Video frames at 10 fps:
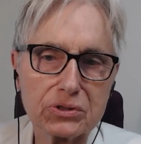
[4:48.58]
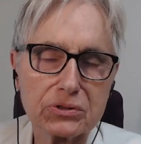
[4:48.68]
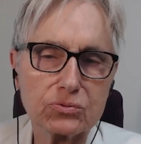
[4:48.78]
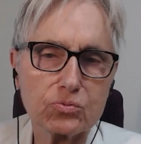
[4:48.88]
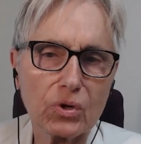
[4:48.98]

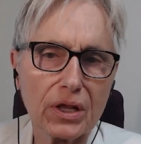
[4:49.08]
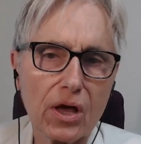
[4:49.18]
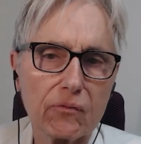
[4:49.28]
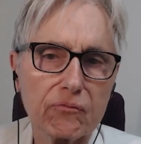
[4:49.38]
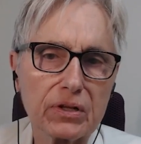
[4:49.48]
is really
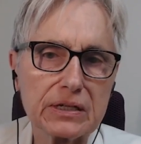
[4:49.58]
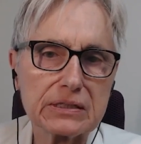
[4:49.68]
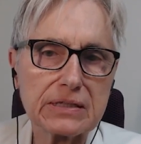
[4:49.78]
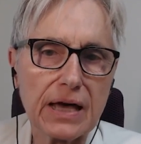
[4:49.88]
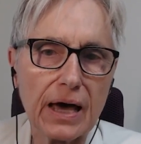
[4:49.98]
helpful
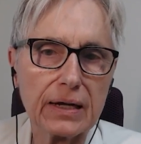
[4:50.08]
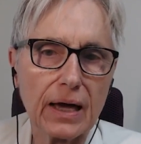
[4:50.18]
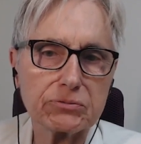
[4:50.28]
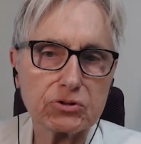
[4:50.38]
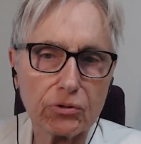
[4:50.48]
is that
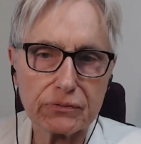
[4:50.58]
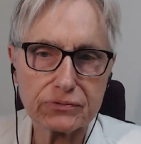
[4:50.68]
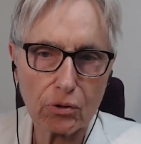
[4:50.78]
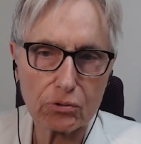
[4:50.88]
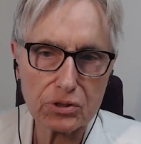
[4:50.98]
I'm sort of
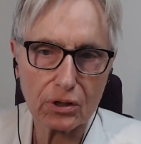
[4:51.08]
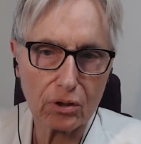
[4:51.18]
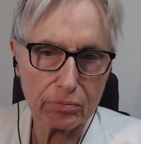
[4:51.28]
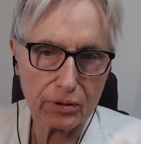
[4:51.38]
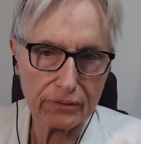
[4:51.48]
socially
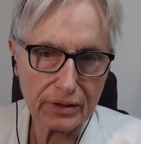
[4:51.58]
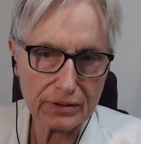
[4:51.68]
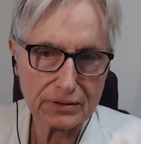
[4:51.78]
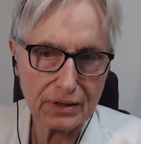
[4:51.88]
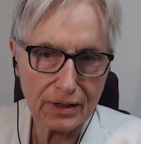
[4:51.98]

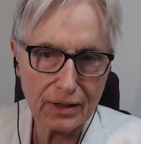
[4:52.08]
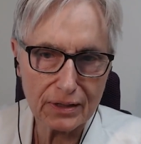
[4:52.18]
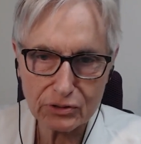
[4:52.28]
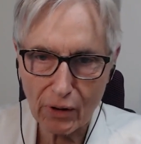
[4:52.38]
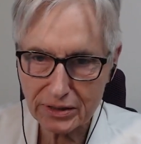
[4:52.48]
oblivious.
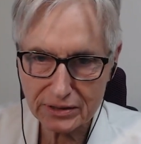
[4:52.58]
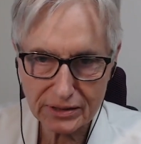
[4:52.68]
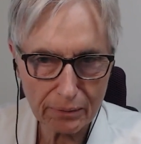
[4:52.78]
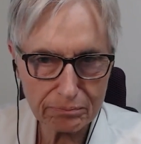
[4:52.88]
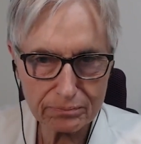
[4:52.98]
So I just
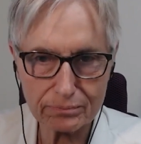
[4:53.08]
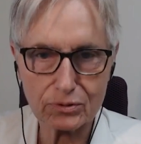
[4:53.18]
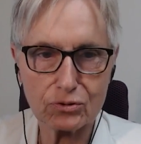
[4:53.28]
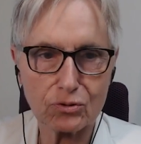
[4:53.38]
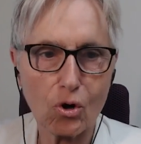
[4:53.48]
kept
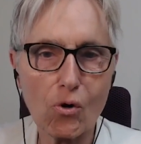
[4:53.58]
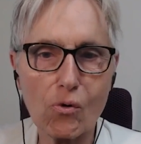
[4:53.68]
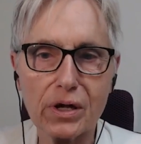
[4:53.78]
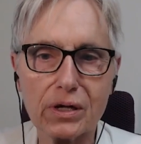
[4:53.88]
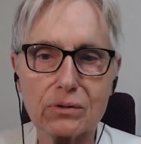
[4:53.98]

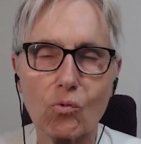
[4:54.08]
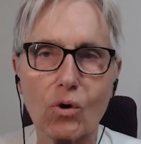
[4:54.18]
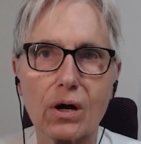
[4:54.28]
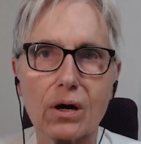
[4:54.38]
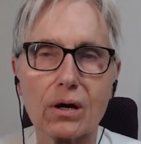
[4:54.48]
going
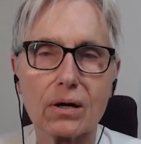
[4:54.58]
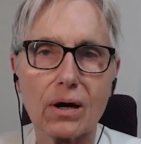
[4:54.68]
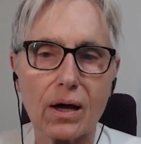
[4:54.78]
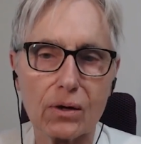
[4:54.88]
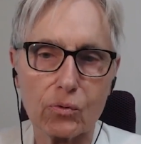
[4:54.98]
where
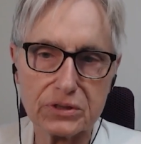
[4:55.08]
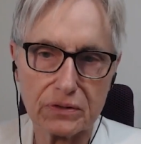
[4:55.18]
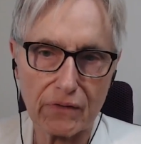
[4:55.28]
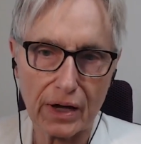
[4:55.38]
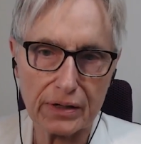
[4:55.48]
I was
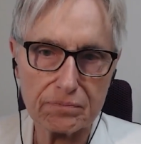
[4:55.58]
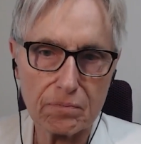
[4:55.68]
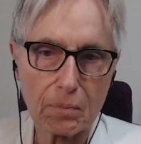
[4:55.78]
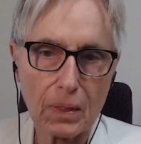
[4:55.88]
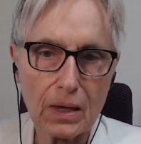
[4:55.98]
invited,
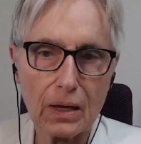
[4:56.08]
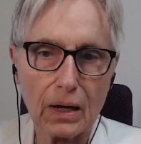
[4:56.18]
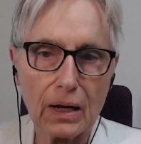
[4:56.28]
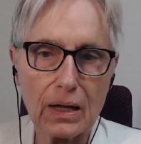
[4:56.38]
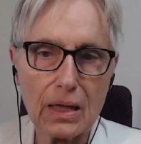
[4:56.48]

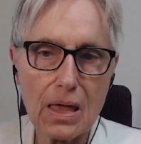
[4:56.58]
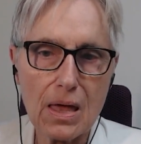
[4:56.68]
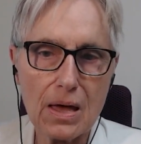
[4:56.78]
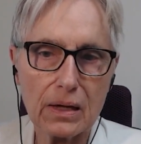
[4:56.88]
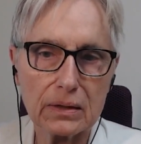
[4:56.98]

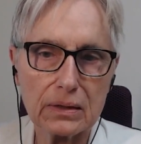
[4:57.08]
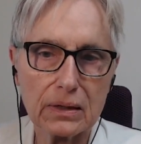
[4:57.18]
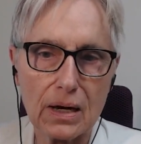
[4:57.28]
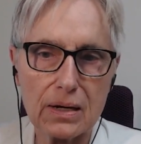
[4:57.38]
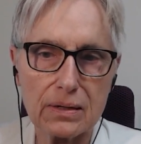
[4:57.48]
and
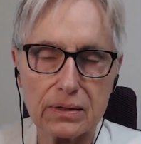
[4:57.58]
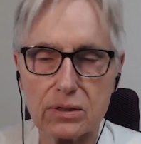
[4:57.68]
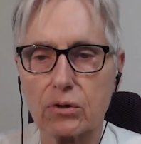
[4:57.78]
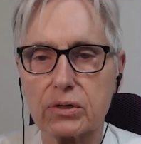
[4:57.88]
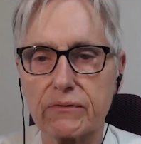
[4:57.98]

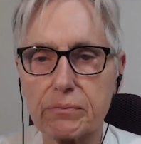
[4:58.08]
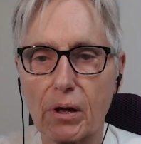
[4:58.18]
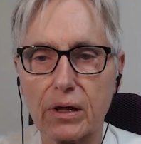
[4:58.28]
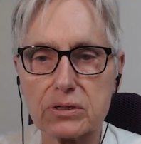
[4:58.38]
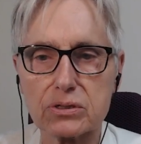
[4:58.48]
giving my
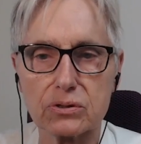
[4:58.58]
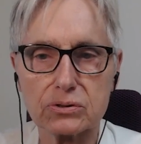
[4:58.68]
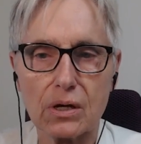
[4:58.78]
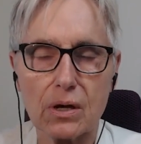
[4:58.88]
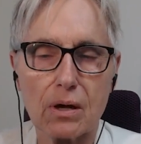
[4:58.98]

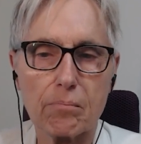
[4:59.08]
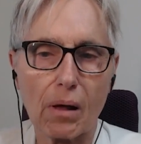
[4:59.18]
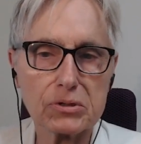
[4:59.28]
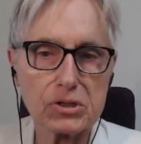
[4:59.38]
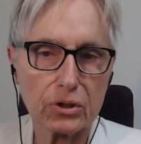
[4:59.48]
lectures,
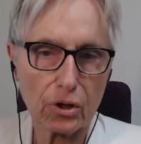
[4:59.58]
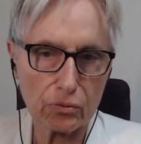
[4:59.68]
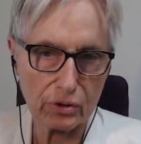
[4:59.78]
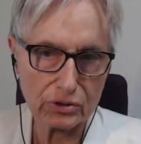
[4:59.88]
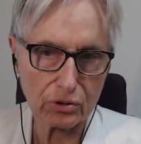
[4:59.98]
publishing our
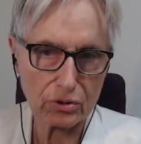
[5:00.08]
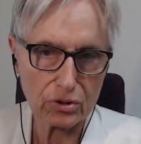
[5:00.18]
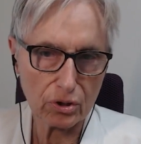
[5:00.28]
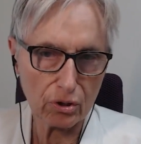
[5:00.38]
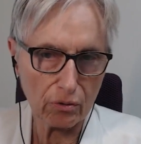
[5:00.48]

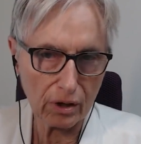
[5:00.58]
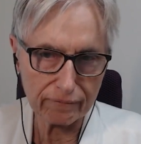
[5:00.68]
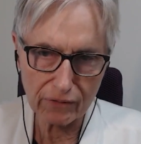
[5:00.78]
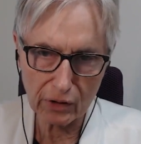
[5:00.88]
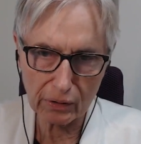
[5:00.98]
research,
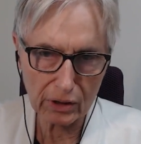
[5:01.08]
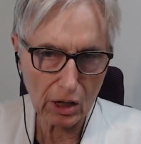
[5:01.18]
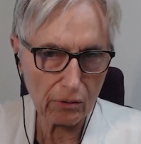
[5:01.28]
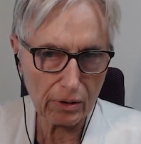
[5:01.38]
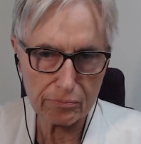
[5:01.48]
in very
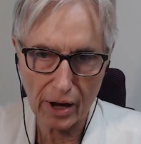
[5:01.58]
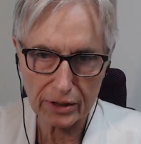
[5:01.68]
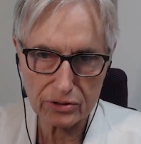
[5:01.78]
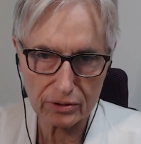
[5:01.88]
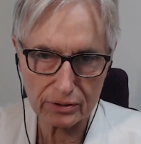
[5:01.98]
low
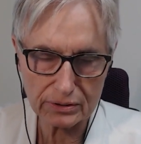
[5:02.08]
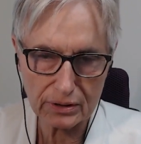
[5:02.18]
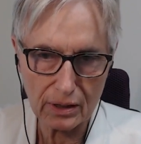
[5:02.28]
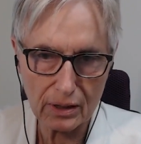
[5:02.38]
impact journals,